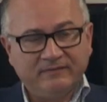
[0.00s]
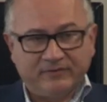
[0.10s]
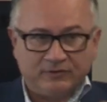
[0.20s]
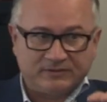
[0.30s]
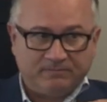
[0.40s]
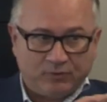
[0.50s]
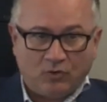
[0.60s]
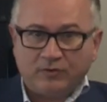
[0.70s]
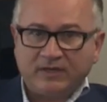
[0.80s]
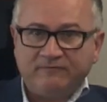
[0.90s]
If there is a
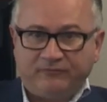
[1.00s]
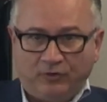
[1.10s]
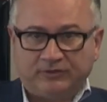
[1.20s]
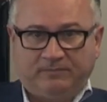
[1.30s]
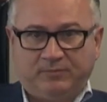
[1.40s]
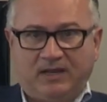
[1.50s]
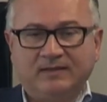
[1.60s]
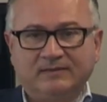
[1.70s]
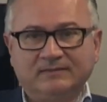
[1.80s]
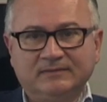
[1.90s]
broken
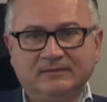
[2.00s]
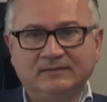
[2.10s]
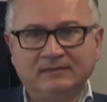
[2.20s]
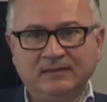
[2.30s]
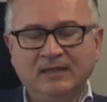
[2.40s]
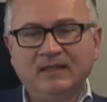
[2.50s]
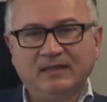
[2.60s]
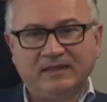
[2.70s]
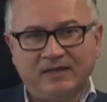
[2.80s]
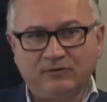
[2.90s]
vertebra,
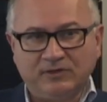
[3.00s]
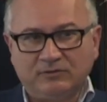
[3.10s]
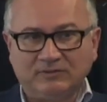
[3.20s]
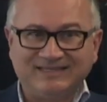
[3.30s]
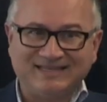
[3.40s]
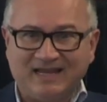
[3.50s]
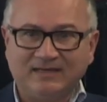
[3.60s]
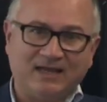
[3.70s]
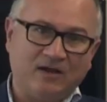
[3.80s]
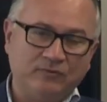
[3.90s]
then we need to
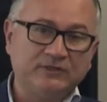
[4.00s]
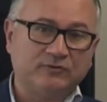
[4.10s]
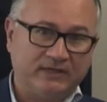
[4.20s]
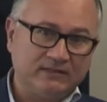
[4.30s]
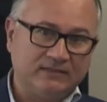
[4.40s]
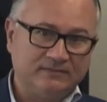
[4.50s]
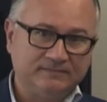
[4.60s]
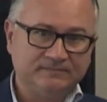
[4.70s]
decide how we treat.